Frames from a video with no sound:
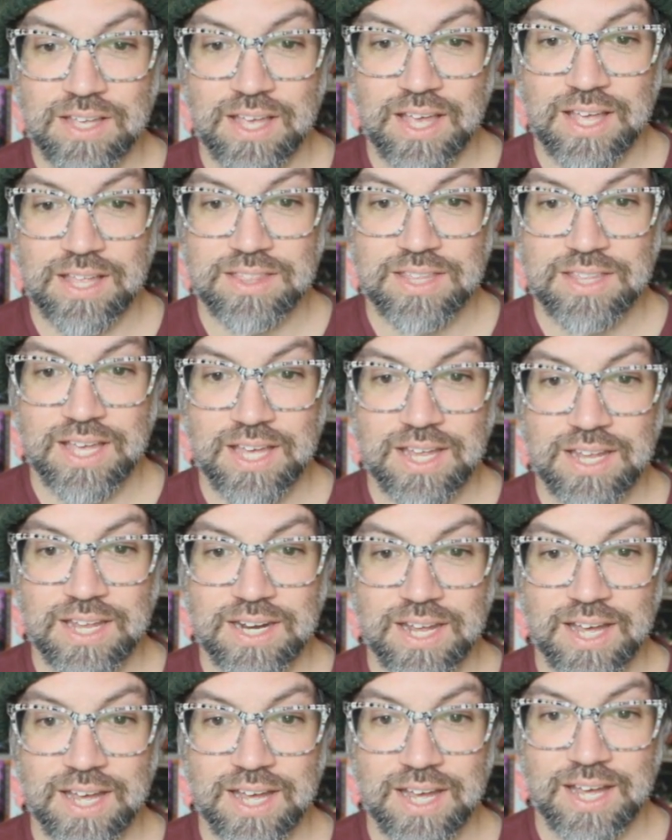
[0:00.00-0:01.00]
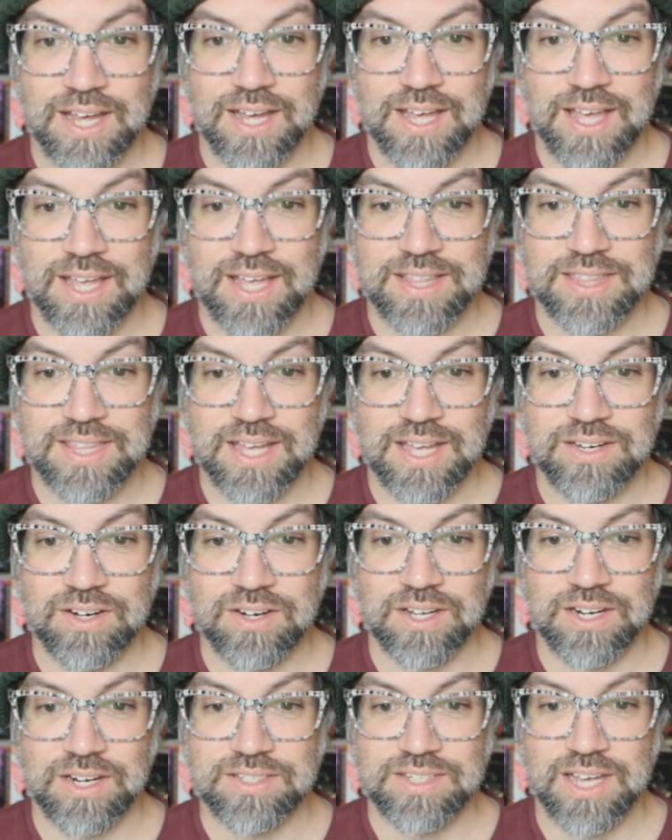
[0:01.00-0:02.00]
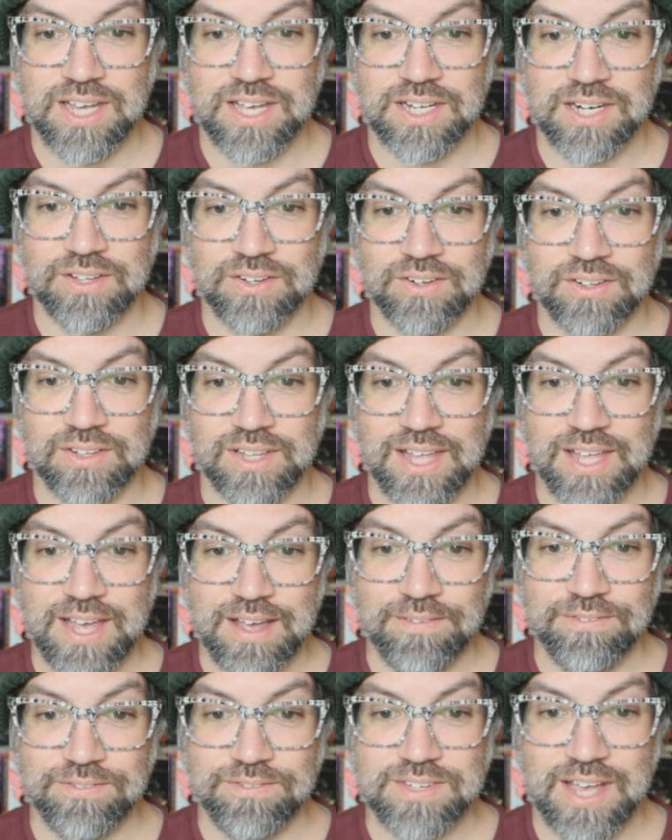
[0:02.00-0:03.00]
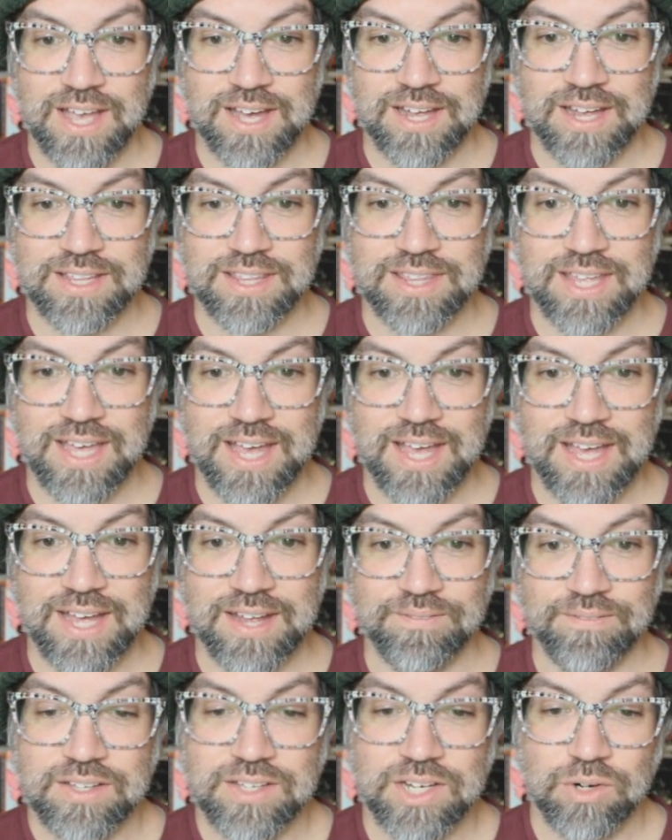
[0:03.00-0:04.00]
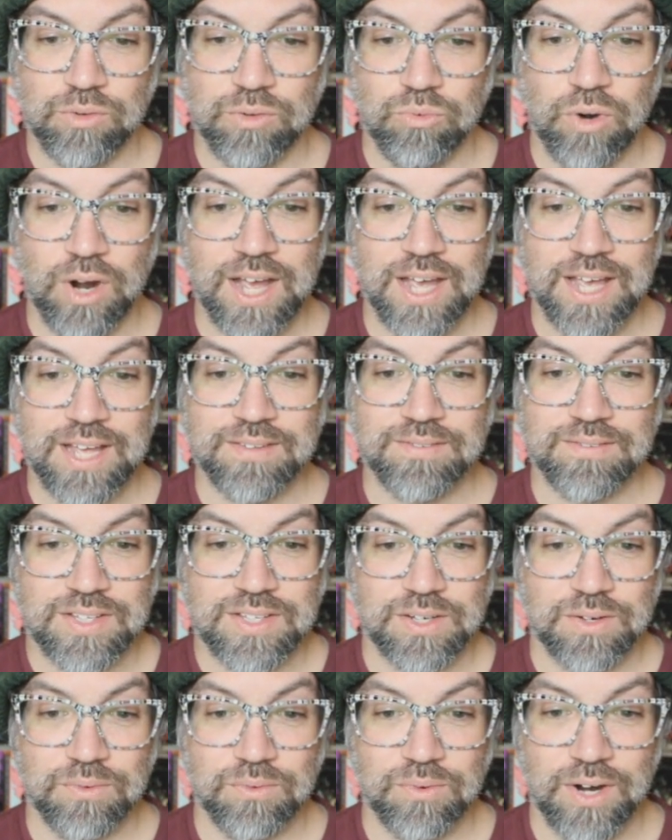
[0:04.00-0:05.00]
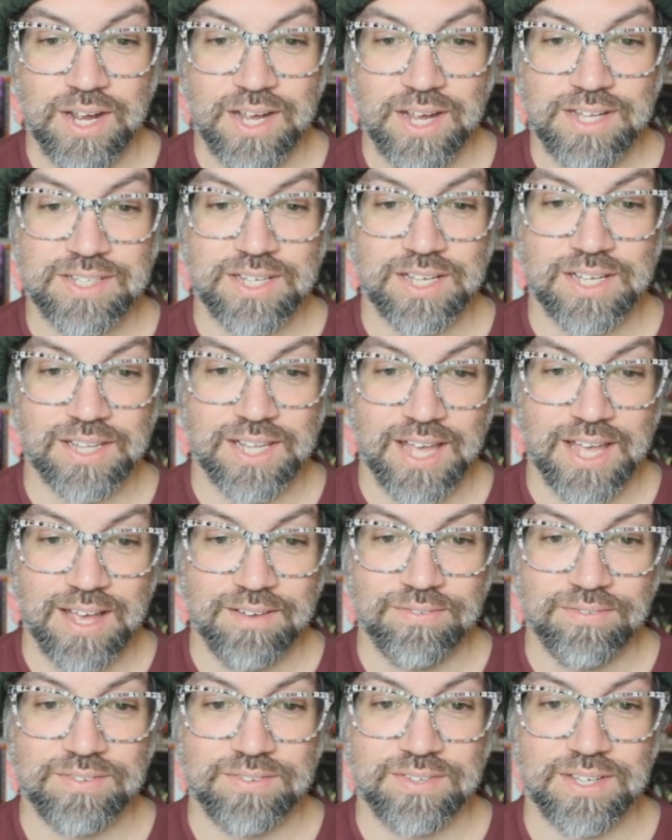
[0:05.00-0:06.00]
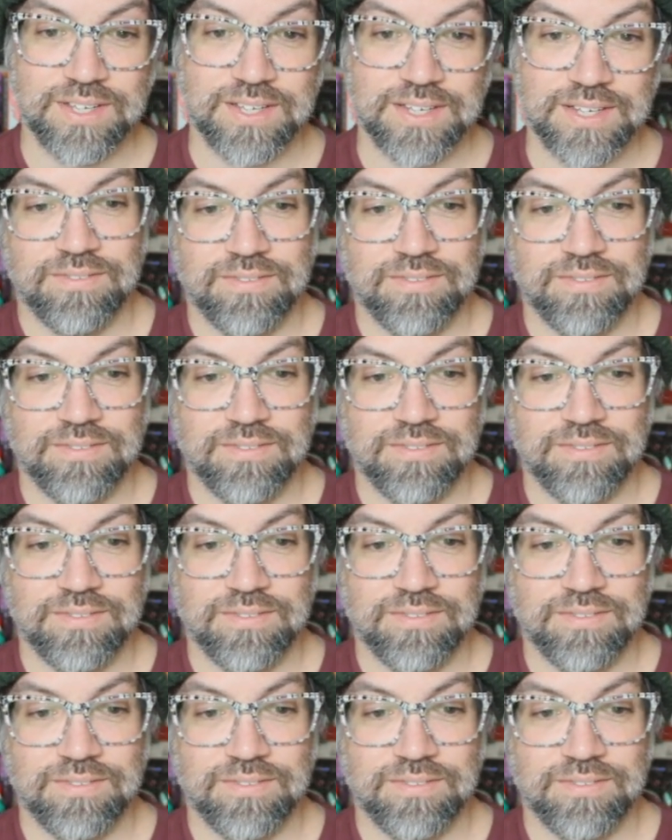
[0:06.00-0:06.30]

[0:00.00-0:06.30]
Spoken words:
and then you're going to take another left out of that, take a right, take a left,